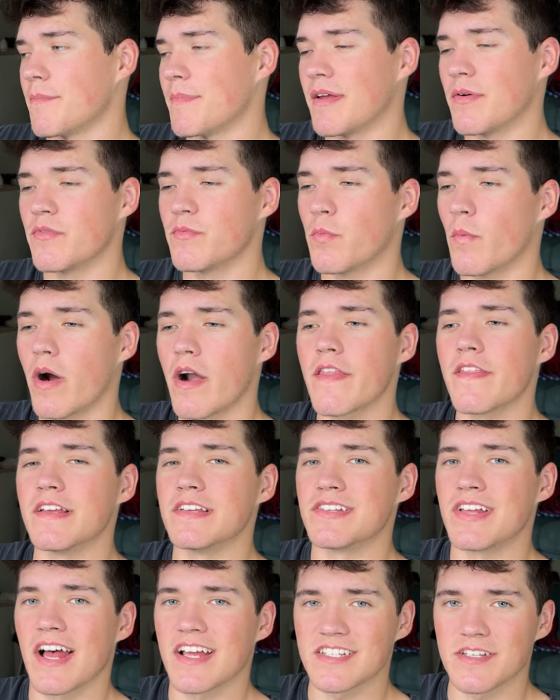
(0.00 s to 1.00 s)
I mean, one of
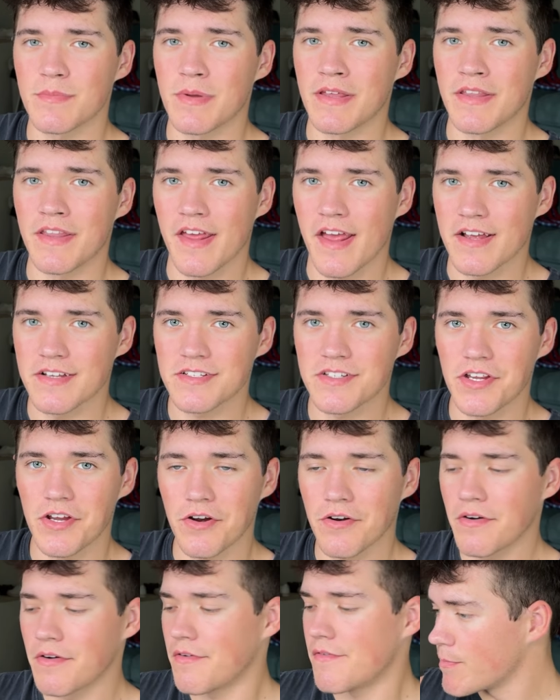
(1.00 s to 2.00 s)
these has to be in the S
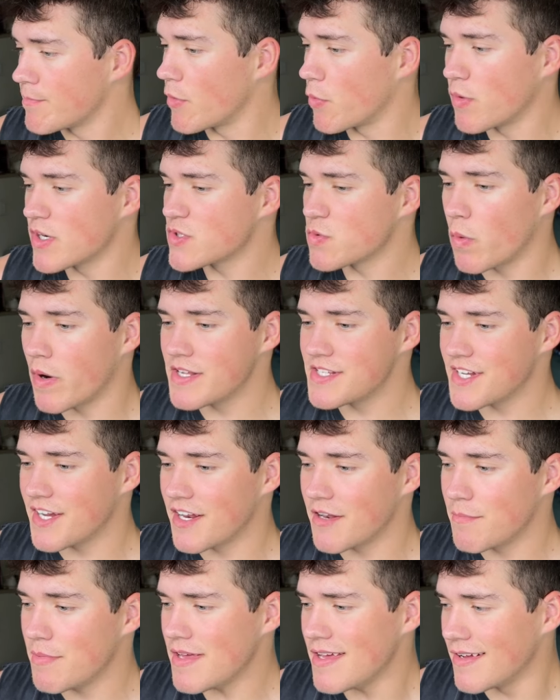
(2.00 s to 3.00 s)
tier, but which one is it
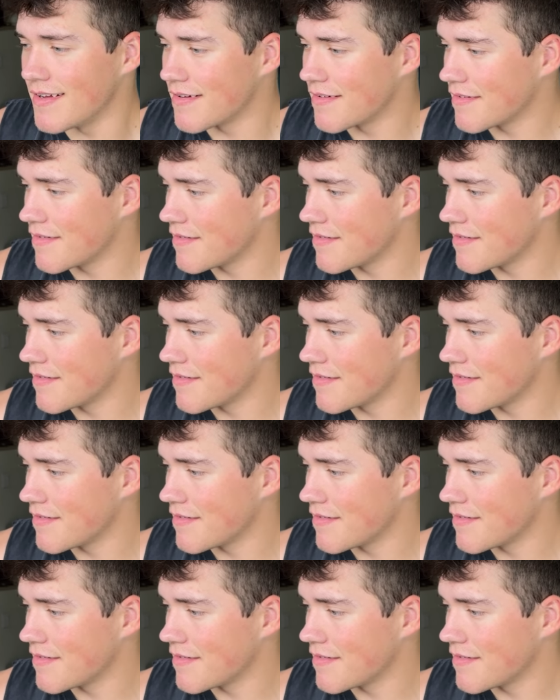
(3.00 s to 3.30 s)
gonna be?